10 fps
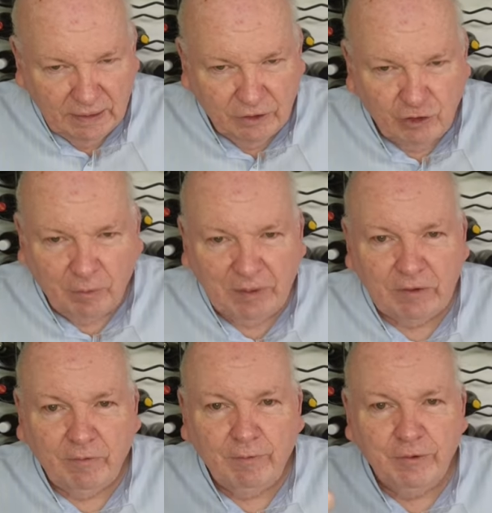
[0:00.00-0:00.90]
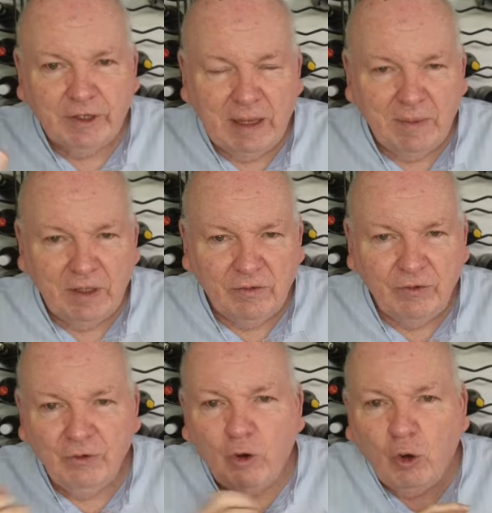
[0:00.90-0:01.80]
the tropical fruit coming
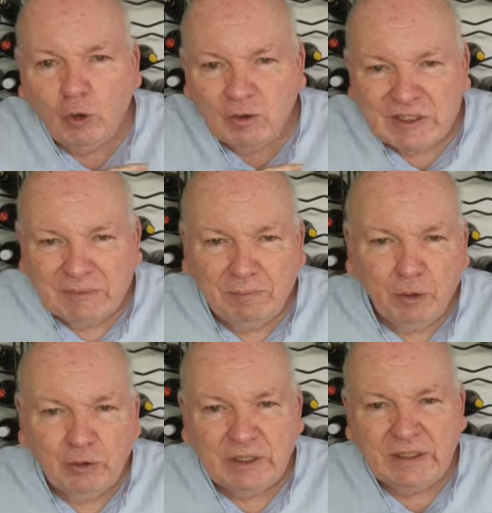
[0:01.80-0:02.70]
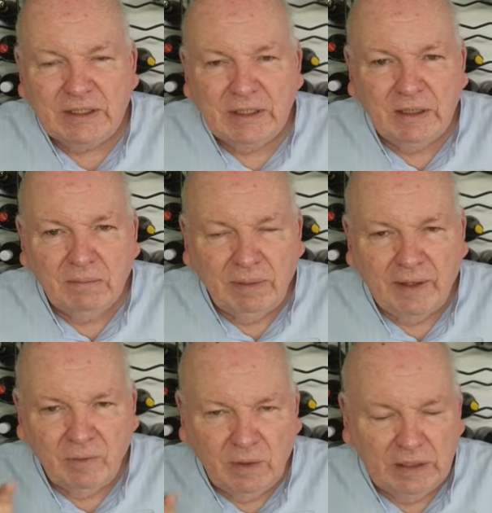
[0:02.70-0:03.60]
through, all supported by
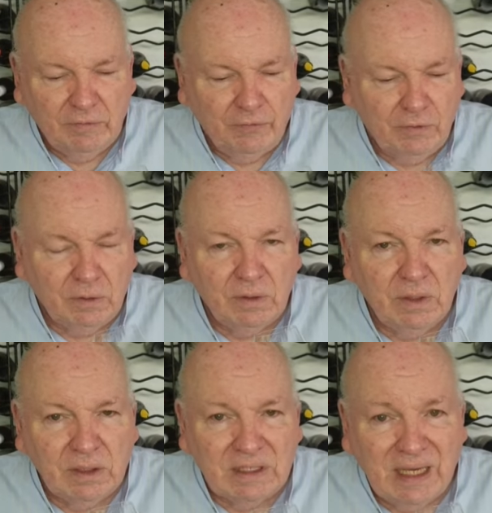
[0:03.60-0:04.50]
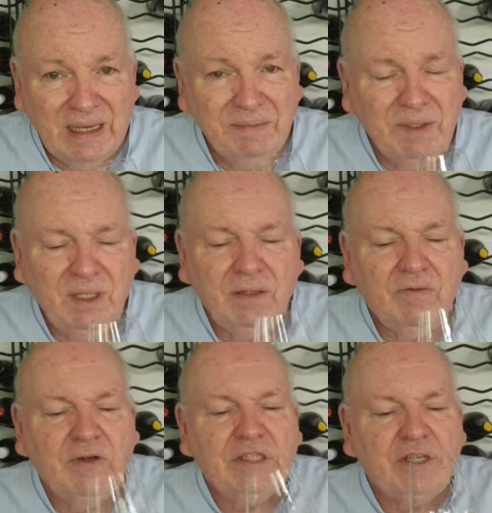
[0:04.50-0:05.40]
the wonderful thyme in
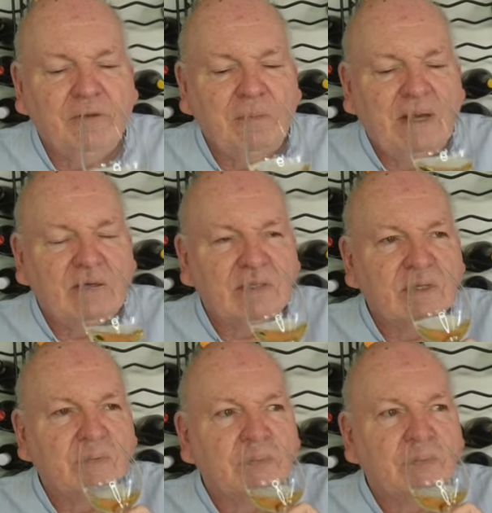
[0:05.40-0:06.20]
French oak barrels.